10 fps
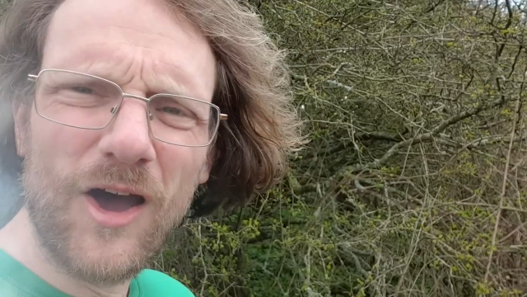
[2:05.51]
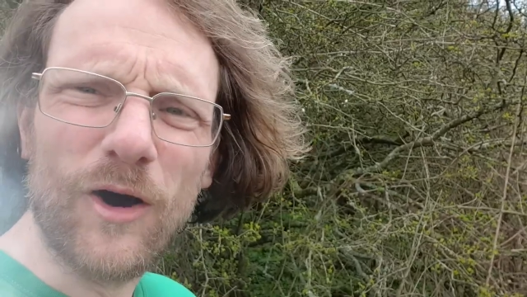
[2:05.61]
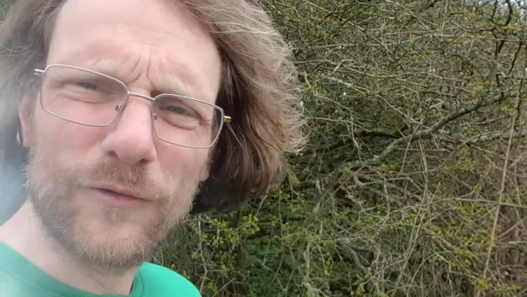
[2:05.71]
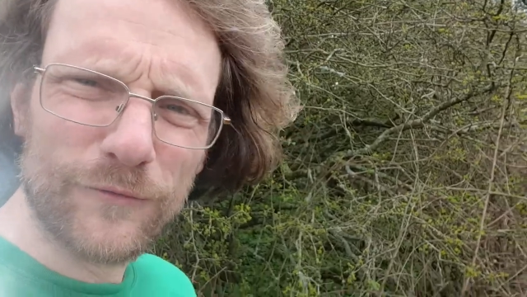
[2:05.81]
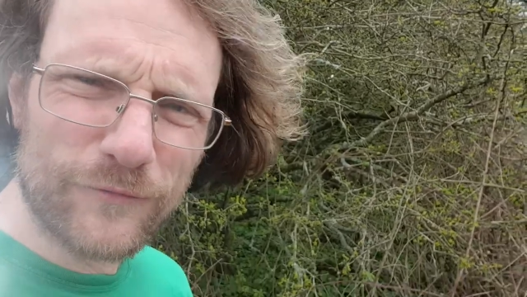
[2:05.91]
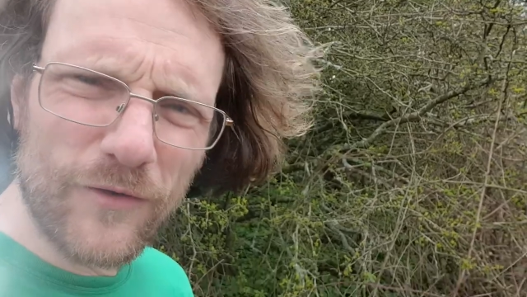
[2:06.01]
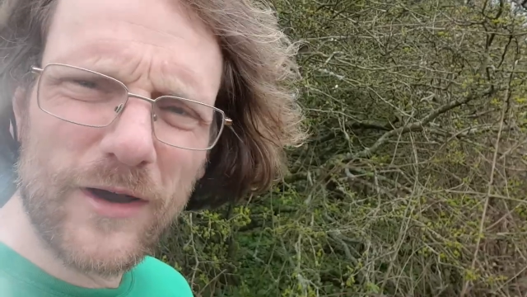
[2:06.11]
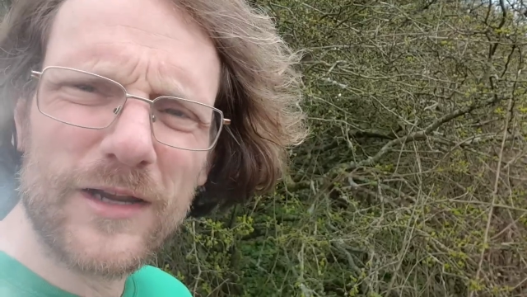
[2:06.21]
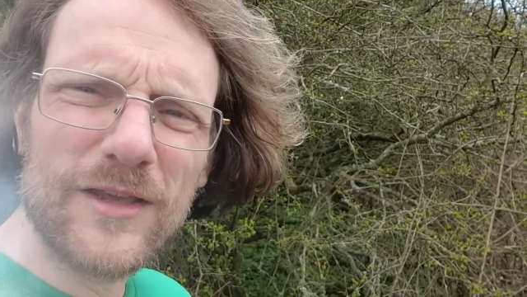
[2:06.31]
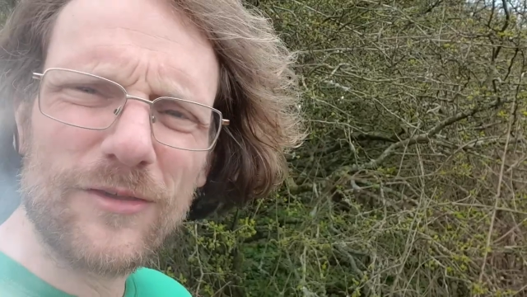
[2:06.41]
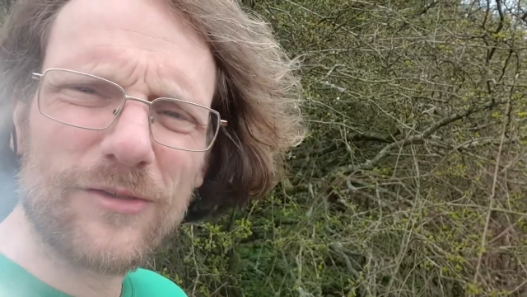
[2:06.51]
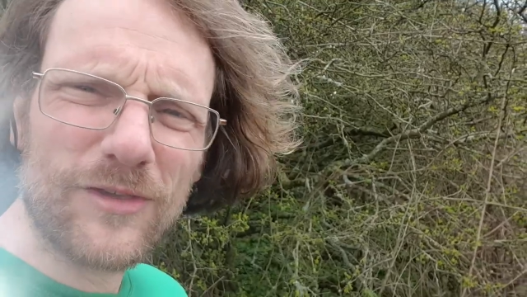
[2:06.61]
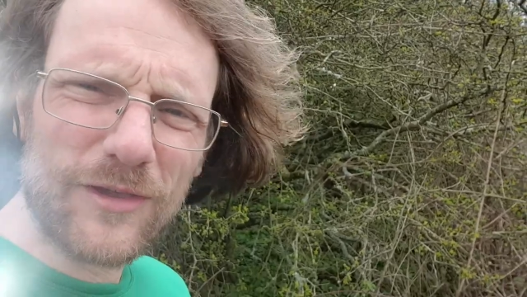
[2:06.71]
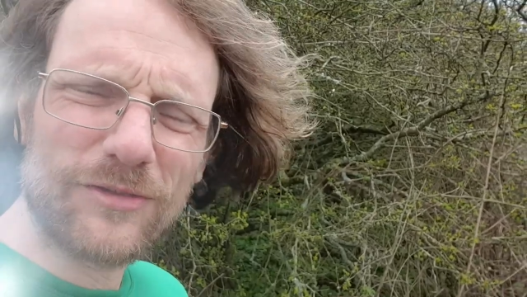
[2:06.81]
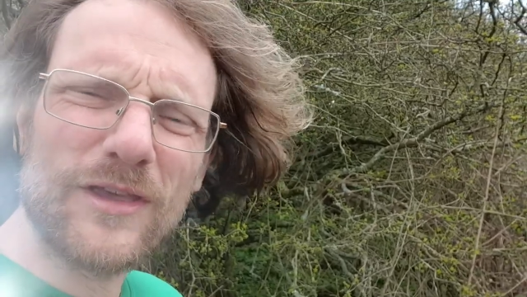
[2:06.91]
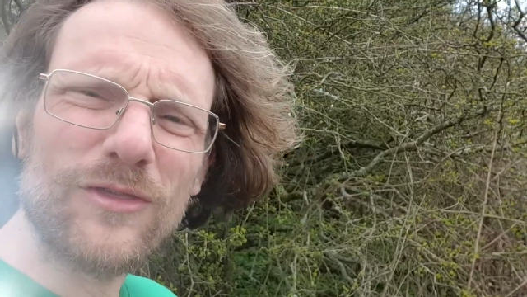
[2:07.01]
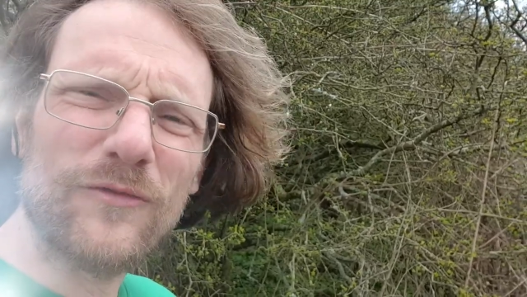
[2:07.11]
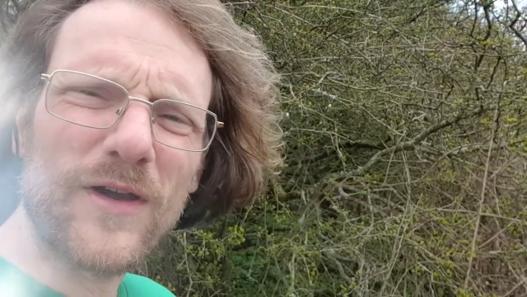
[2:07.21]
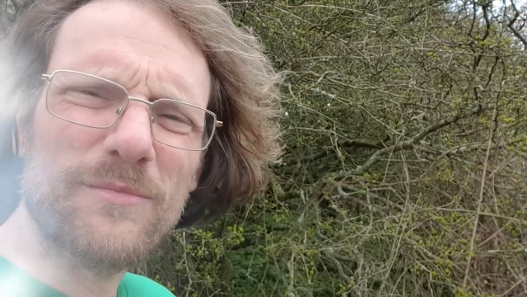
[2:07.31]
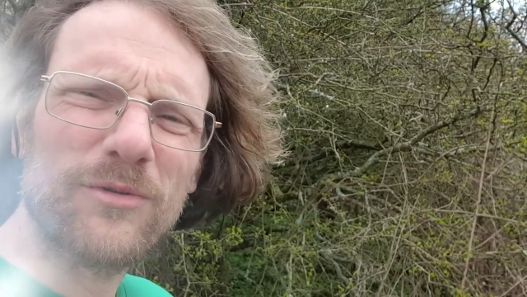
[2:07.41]
on Friday the 16th
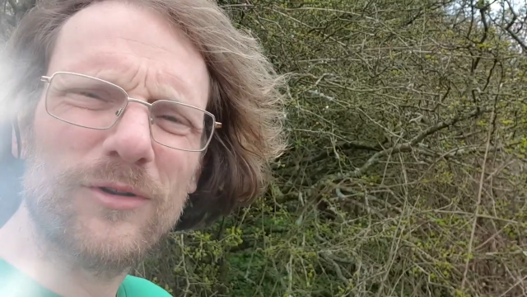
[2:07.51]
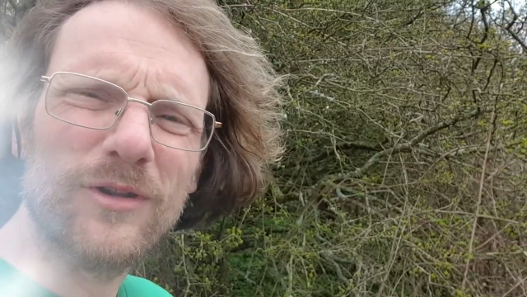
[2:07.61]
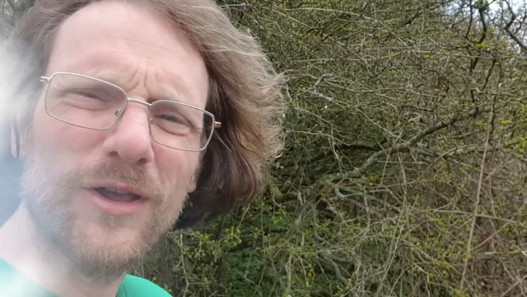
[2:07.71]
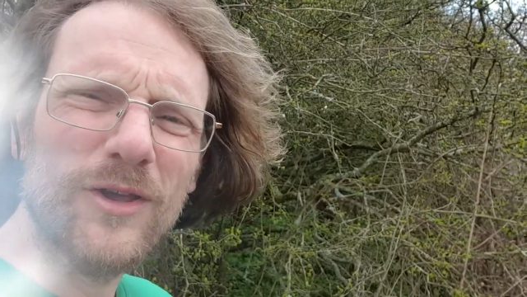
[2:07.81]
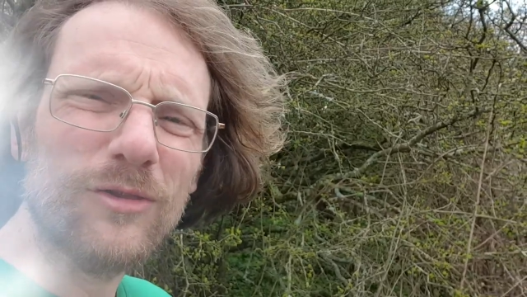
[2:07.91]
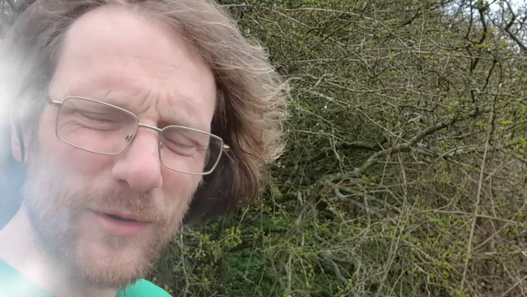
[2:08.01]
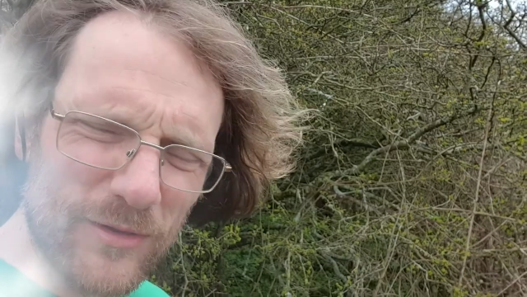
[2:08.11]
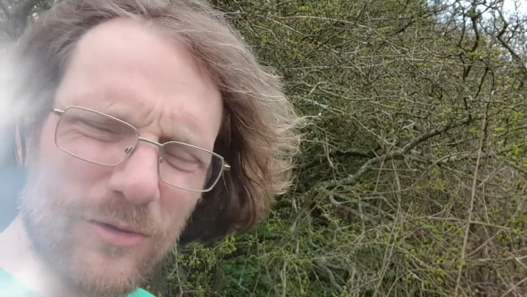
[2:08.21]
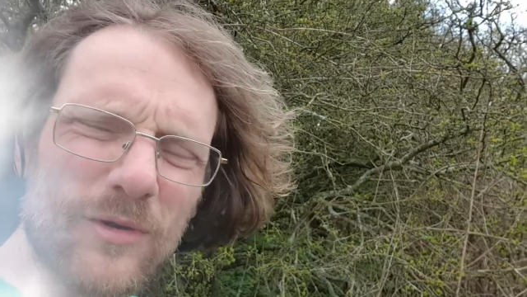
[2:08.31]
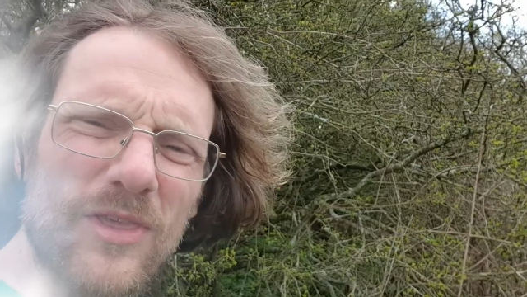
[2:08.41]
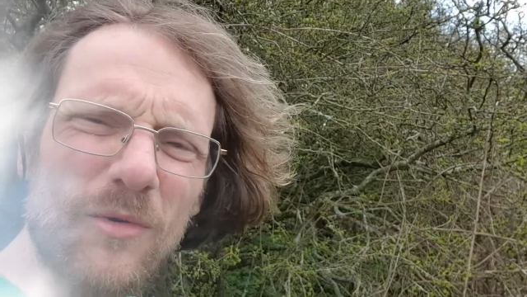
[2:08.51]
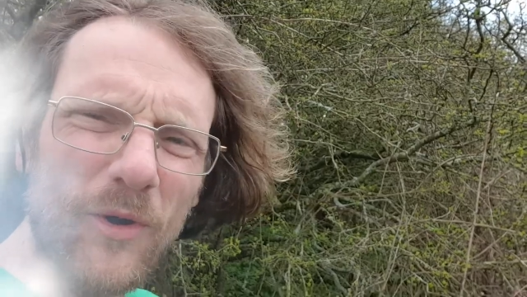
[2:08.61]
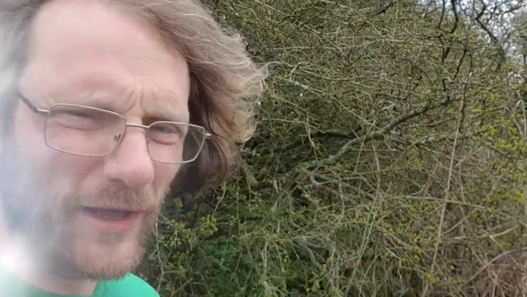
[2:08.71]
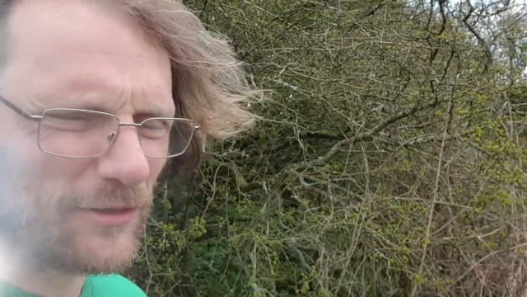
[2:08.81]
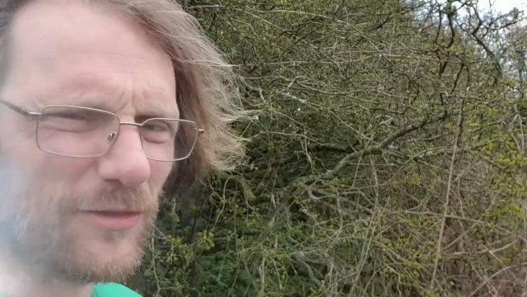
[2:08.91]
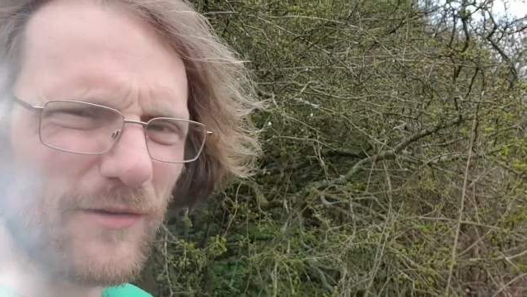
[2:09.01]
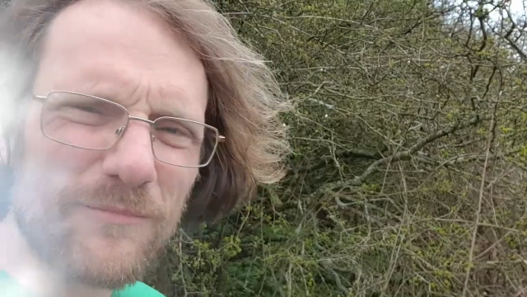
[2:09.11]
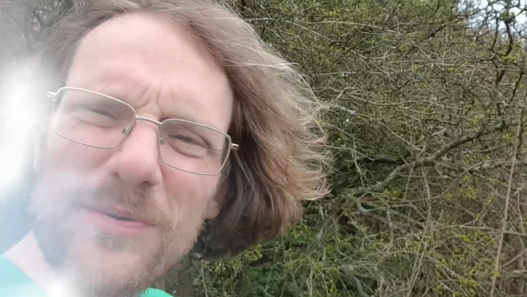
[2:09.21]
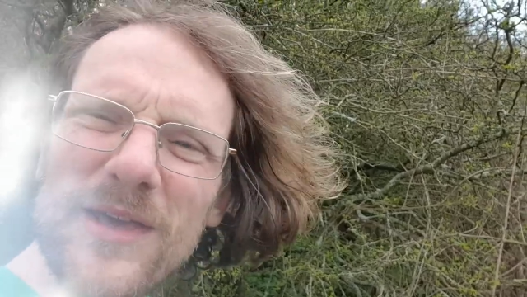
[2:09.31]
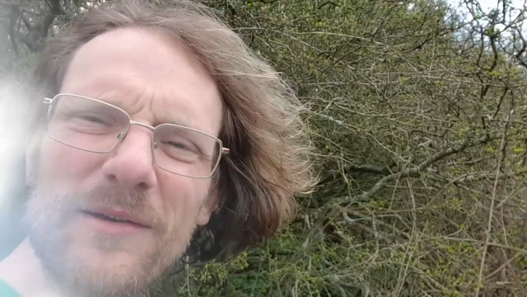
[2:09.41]
of April 2021 at
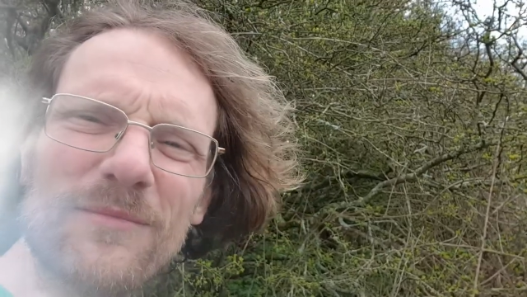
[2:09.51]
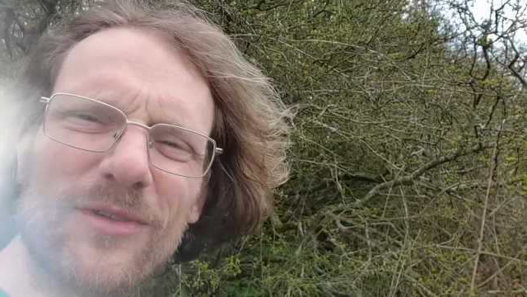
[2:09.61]
7pm,